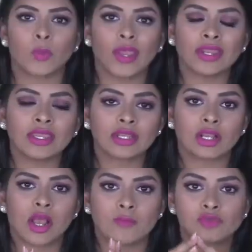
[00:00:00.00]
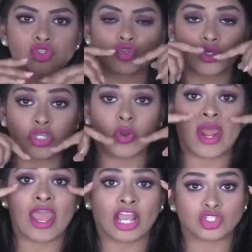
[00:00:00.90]
when it comes to doing your
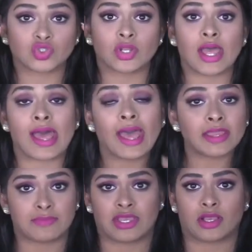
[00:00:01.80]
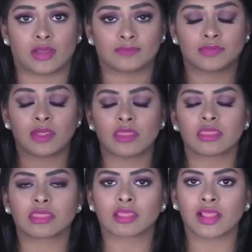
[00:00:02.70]
actual eye makeup,
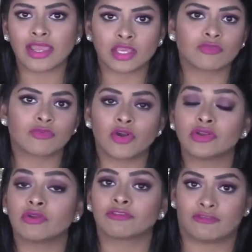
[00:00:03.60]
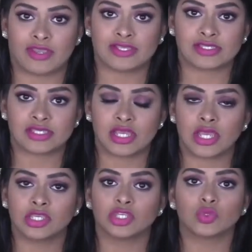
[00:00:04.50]
like for your face,
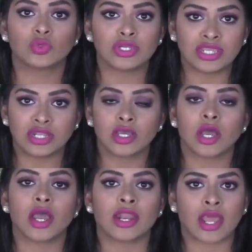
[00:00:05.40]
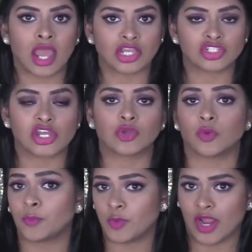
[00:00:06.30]
you need an
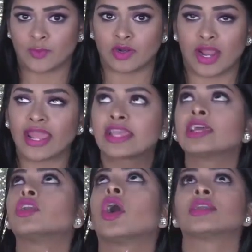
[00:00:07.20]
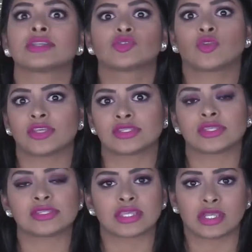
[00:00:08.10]
eyeshadow primer. I cannot stress
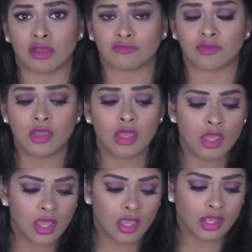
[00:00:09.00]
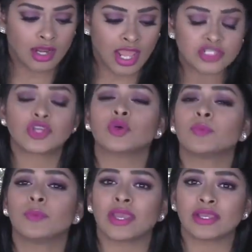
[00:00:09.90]
this enough. An
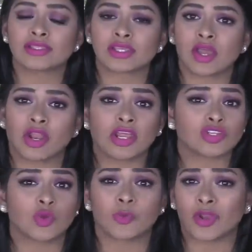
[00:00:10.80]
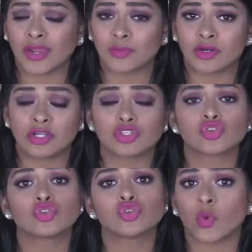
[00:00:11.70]
eyeshadow base, an eyeshadow primer is
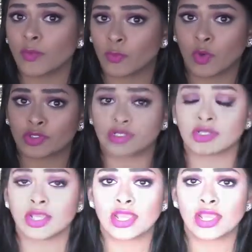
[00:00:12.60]
so important.